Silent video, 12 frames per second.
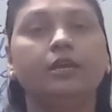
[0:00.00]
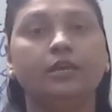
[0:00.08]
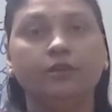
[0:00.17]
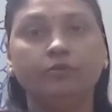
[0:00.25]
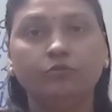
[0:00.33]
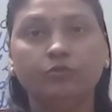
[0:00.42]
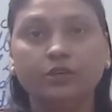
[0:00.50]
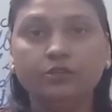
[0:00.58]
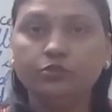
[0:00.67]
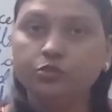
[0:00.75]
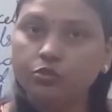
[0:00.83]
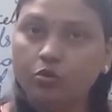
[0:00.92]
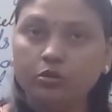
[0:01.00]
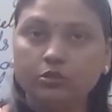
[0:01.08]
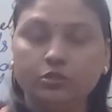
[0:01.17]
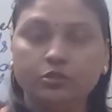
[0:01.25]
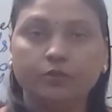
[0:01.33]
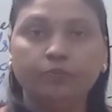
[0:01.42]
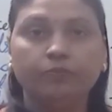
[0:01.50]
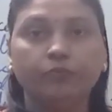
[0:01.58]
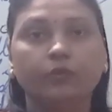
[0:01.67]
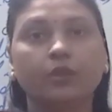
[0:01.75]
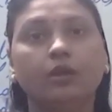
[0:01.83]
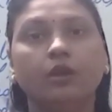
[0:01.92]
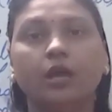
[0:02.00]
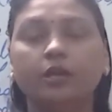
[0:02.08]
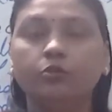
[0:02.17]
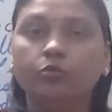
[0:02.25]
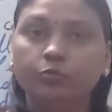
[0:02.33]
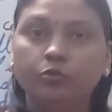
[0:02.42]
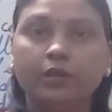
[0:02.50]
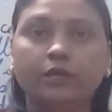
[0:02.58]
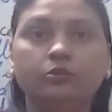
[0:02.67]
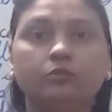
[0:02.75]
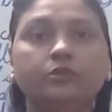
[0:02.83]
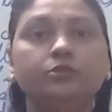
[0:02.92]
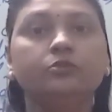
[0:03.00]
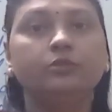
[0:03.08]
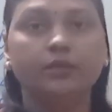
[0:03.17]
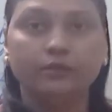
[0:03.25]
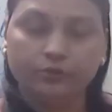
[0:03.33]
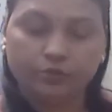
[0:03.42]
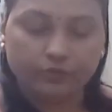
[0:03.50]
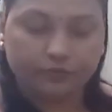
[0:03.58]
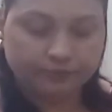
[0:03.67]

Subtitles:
in one shot. I hope you like the video. Thank you.